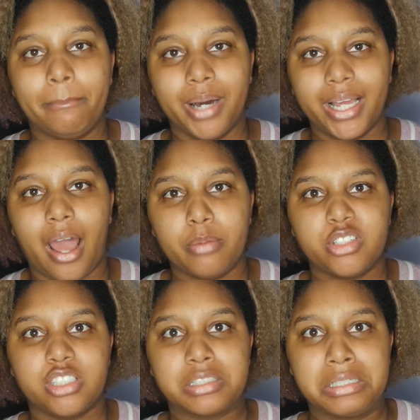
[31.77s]
but
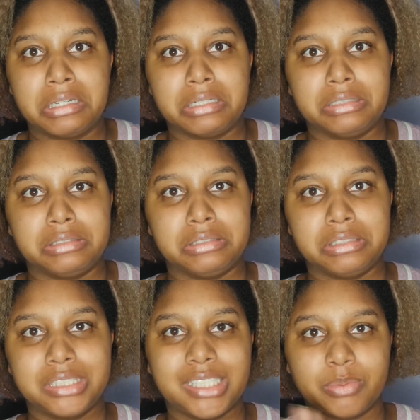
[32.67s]
I'm just gonna
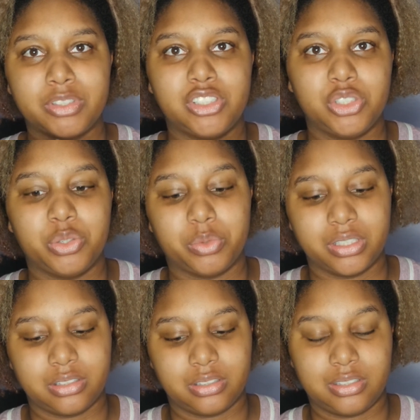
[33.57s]
substitute it
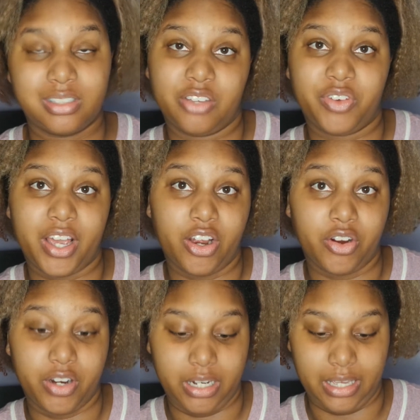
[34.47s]
with stuff I
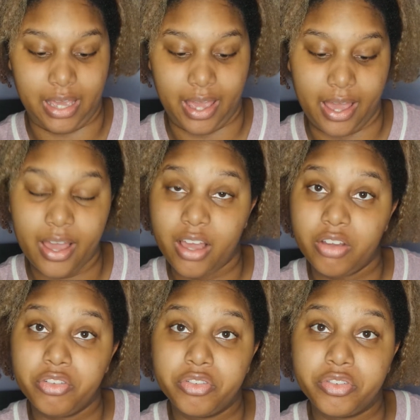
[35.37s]
already
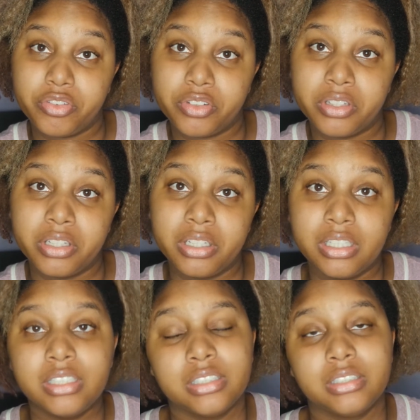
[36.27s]
have.
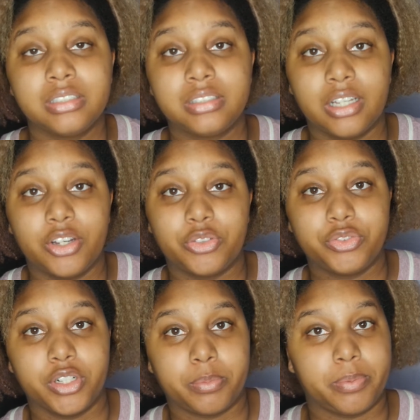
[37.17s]
So
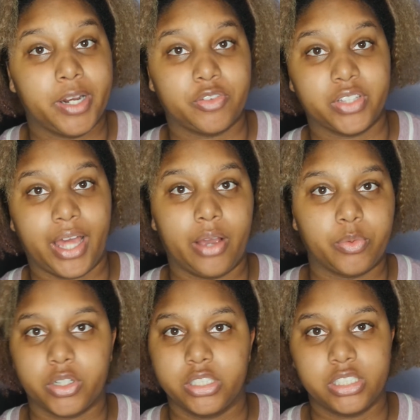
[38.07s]
if you're prepared for
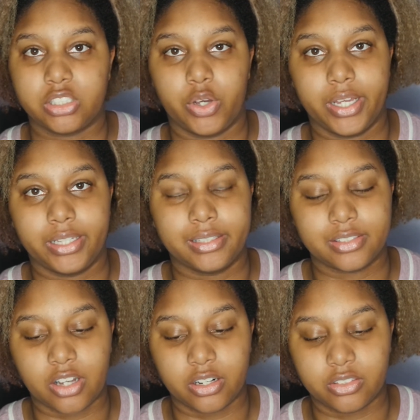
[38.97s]
that, we're gonna just go ahead and
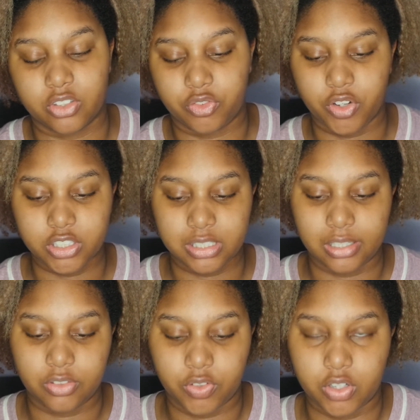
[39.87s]
get started. So first
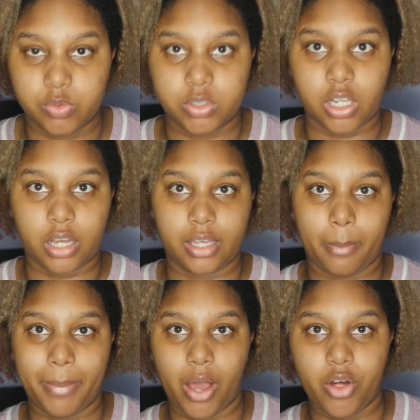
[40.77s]
things first, we're
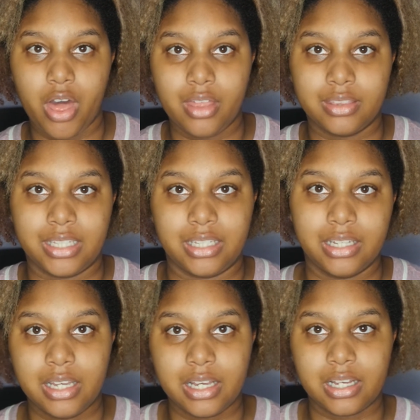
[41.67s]
talking about
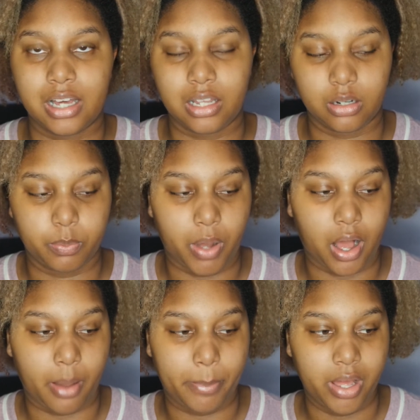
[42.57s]
the
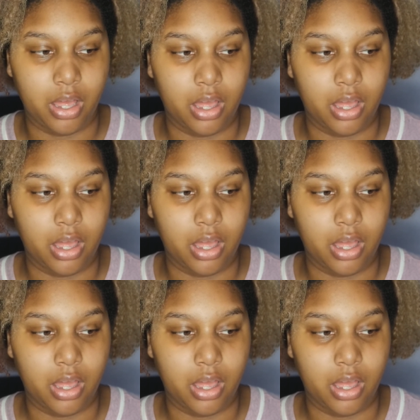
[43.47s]
ColourPop.